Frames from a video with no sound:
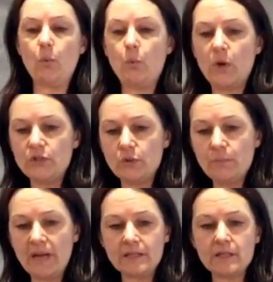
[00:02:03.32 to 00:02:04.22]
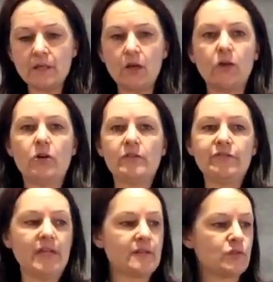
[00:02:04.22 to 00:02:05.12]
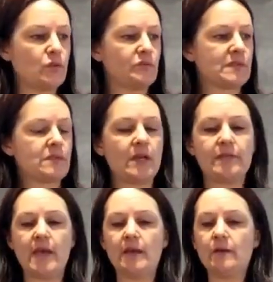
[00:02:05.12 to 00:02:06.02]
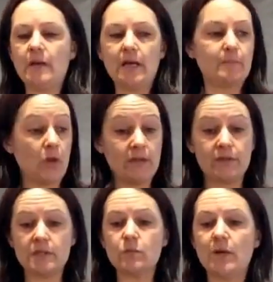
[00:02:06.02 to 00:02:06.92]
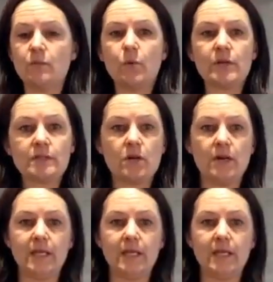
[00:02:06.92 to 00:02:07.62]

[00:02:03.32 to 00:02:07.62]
When you're painting along a flat surface like that, like this one where it's got